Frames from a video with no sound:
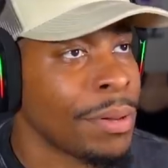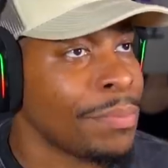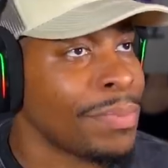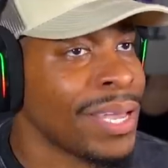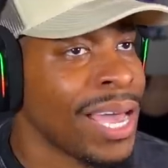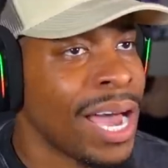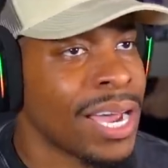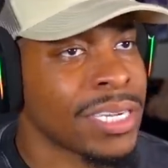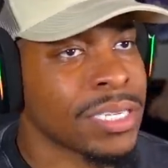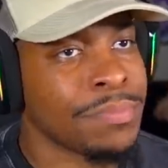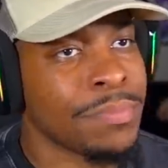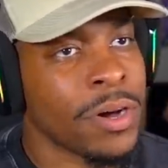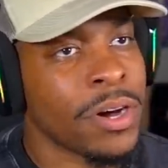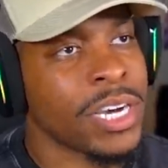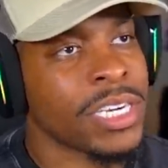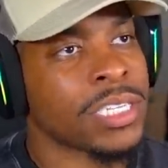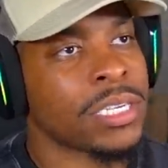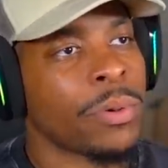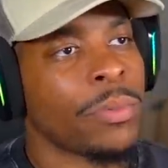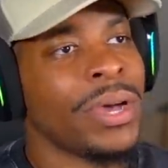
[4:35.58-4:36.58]
be honest,
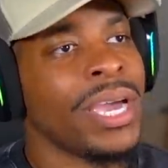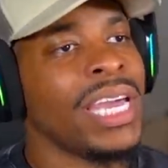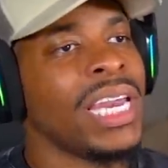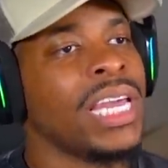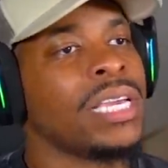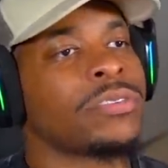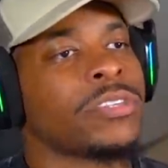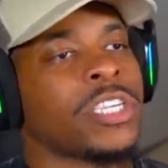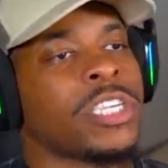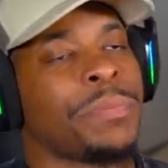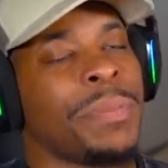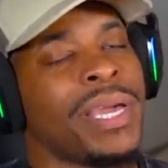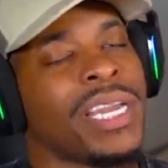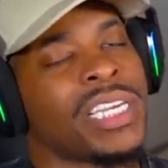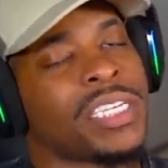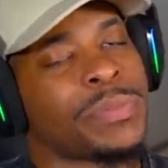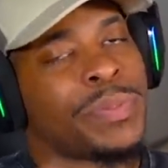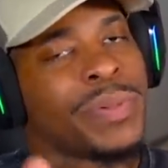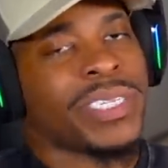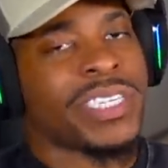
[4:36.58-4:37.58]
boys. We ain't even supposed to be in this
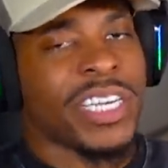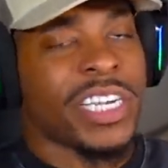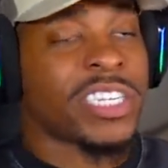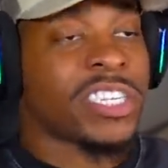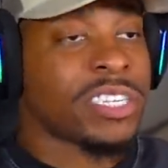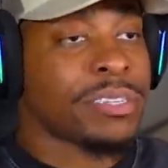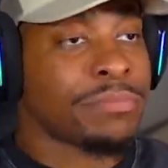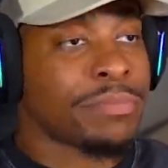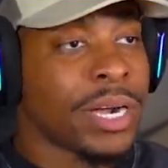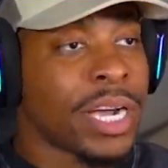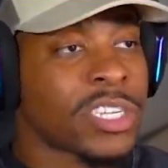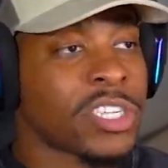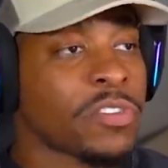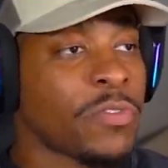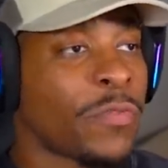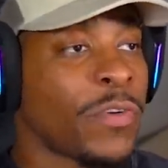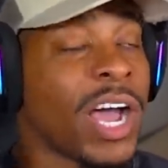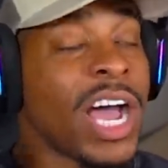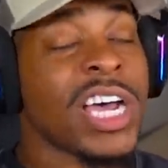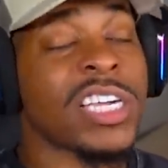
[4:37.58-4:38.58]
position, bruh. So for
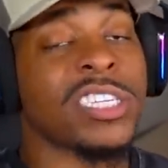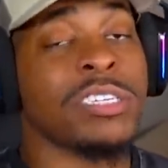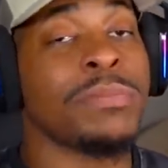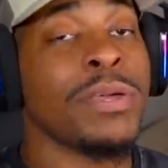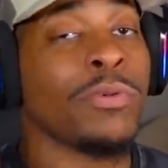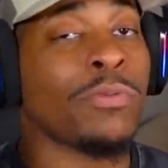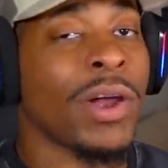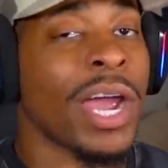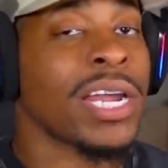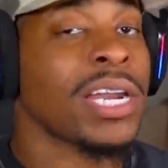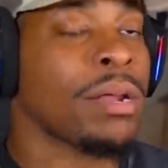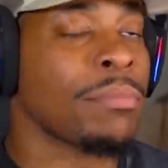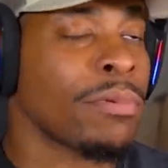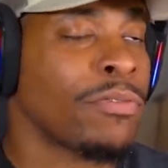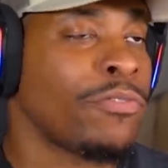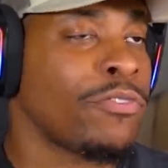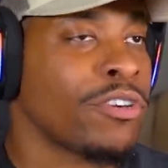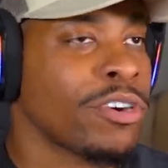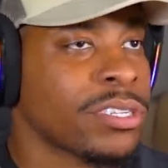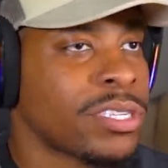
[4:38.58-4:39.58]
us to be ranked number
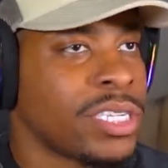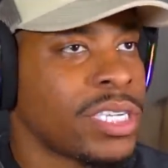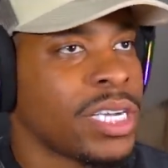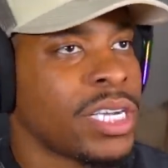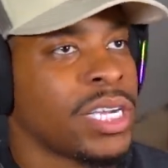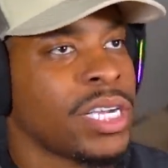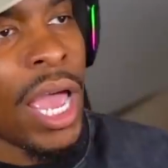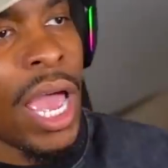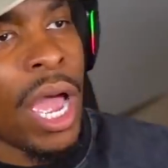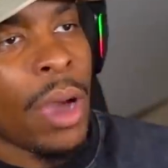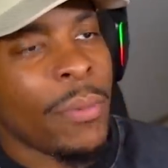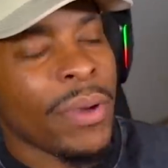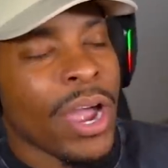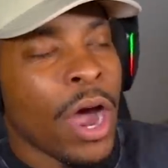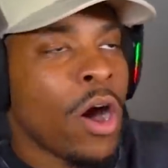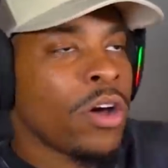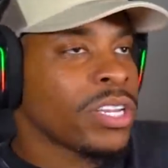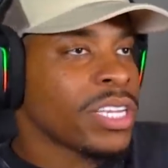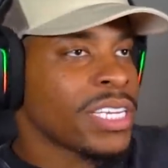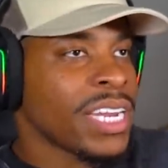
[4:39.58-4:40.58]
14 and we
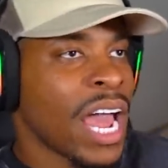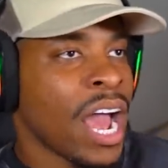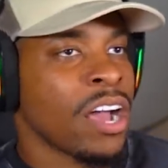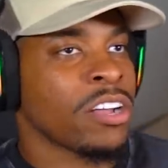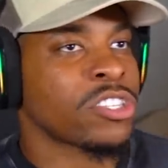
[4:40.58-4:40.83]
only down